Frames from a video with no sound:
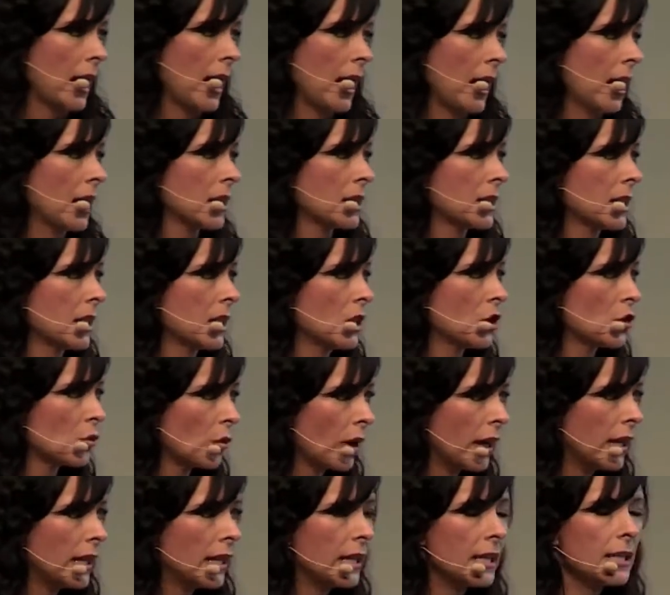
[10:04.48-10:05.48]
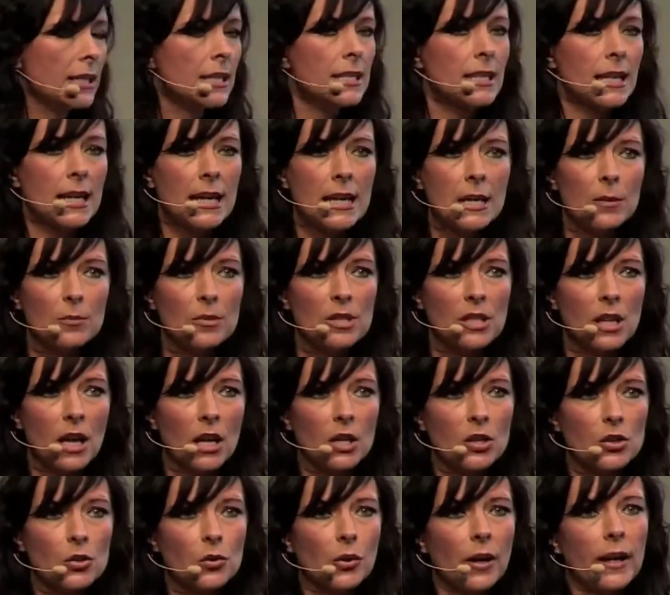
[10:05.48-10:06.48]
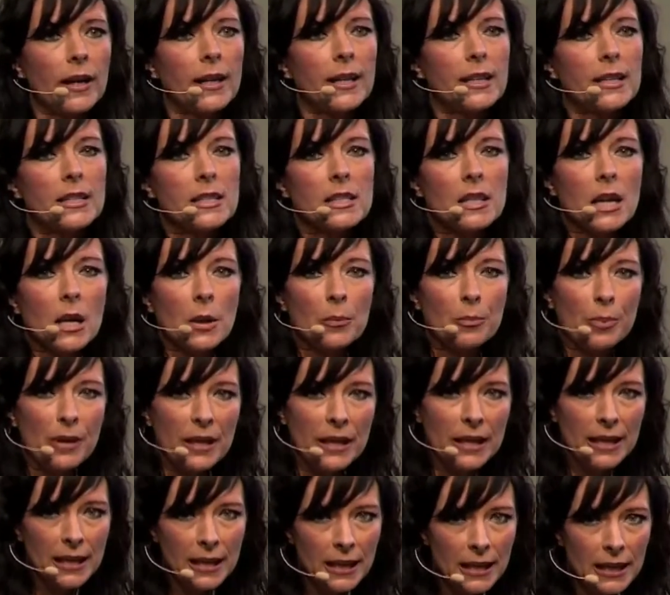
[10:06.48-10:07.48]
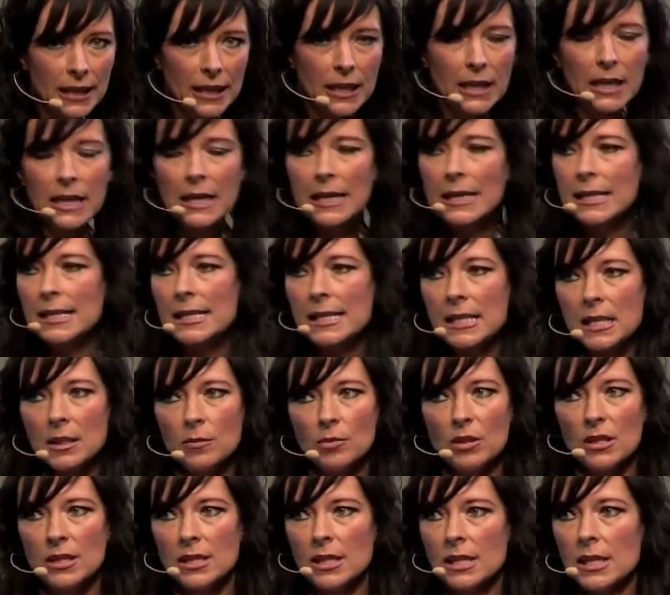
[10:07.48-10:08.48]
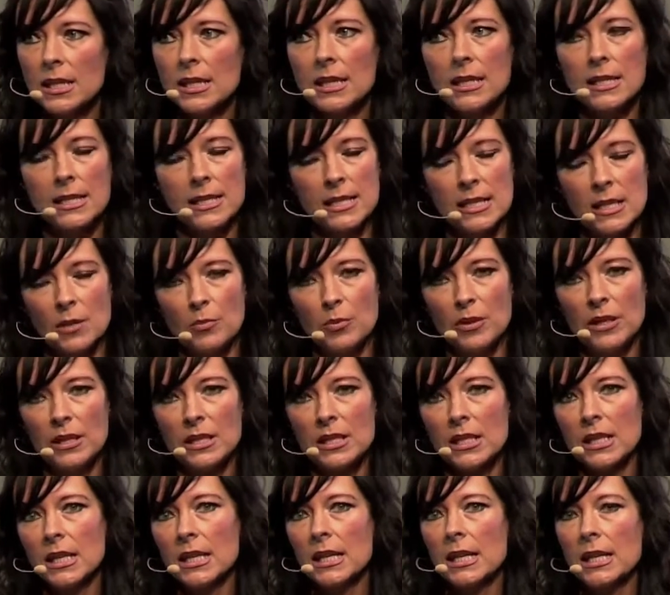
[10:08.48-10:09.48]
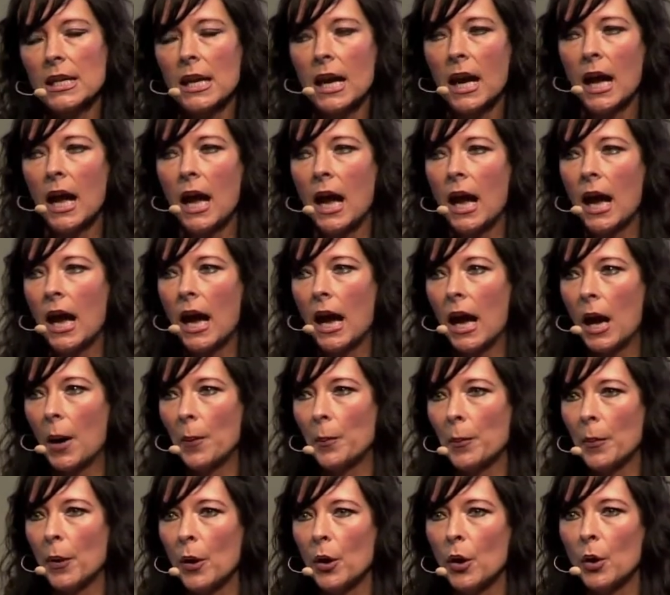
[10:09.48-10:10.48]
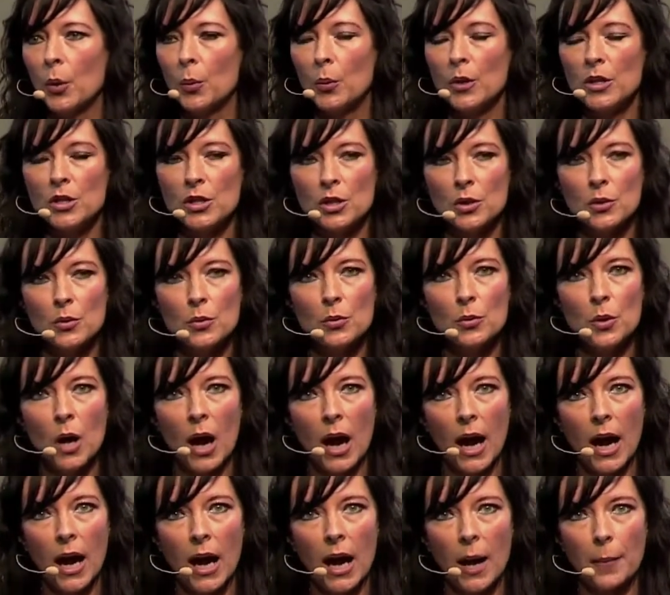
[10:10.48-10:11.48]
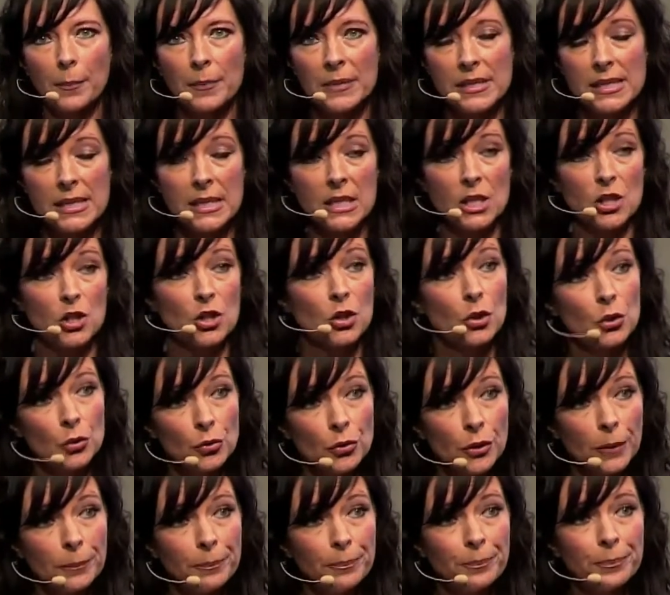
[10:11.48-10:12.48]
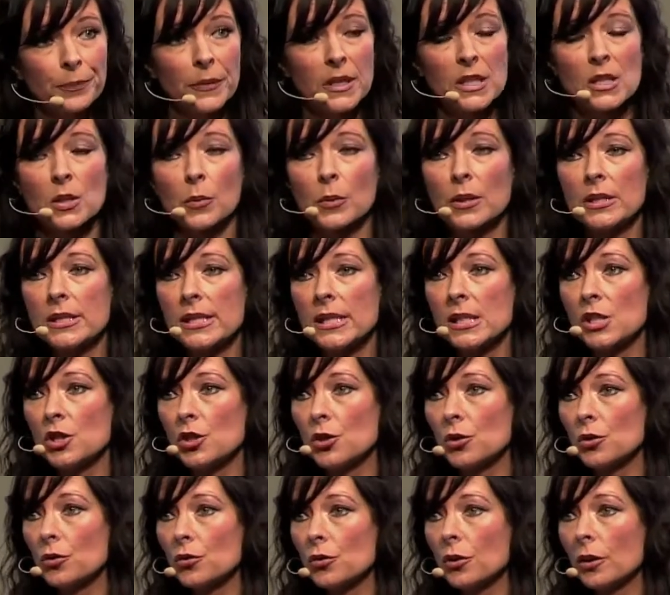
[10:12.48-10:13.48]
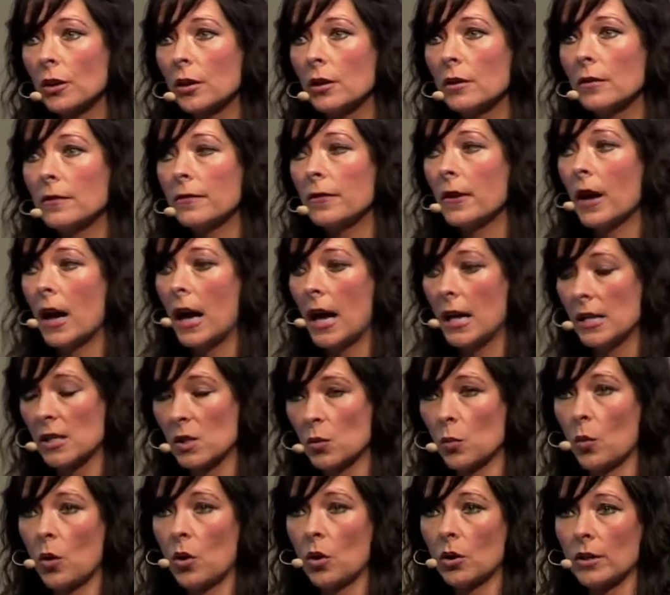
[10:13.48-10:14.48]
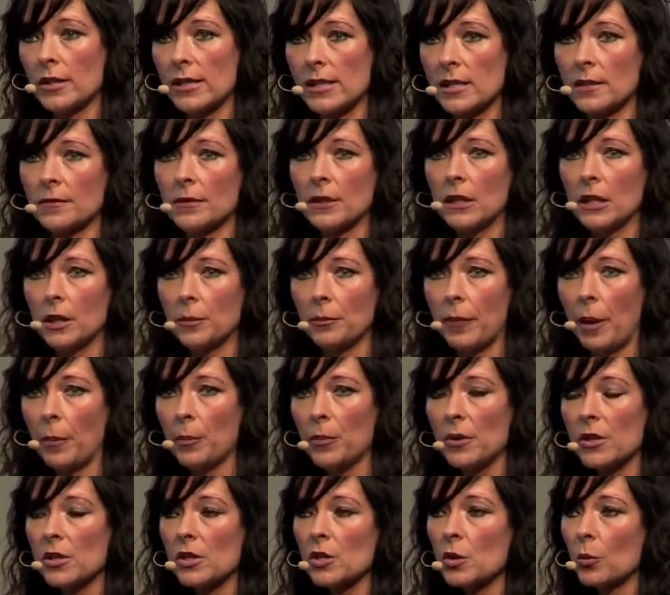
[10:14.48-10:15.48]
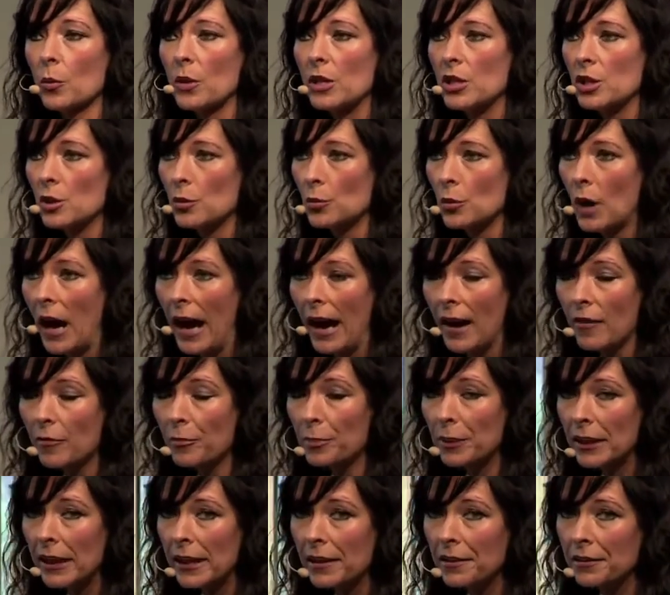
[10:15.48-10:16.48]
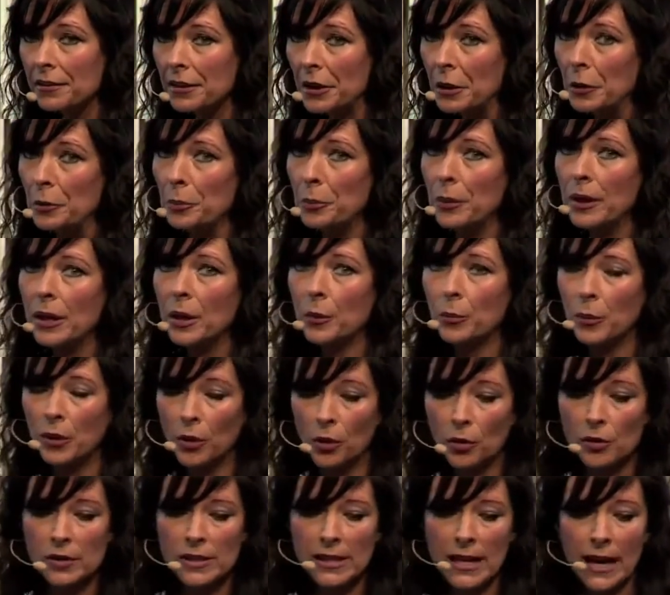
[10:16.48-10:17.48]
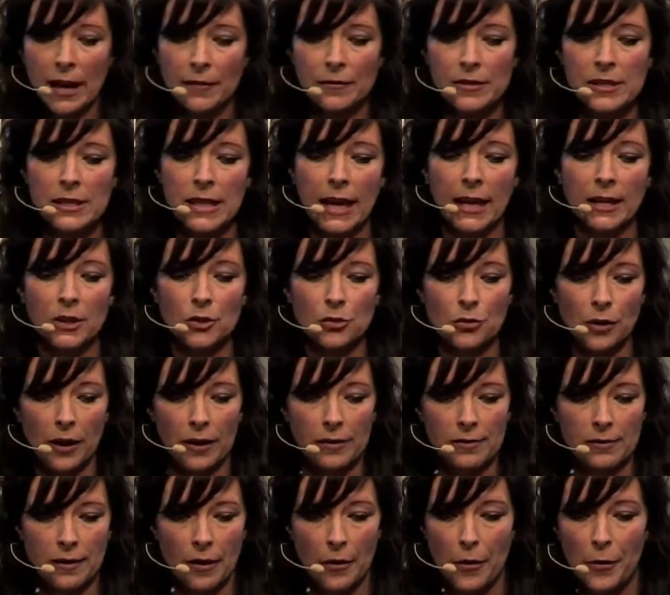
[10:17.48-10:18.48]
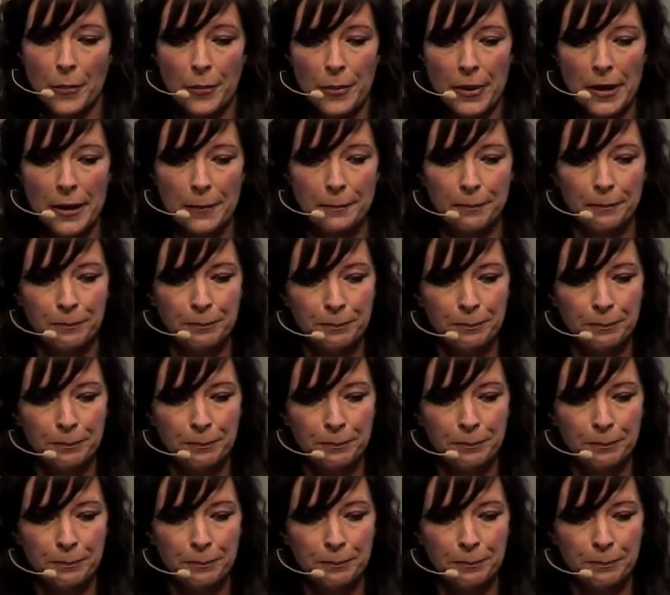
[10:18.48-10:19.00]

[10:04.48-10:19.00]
ART trained, EMDR trained, PE, CBT, CPT. We do see children. So we see children of sworn and civilian members. So we do have play therapy, and we also have sound trade therapy.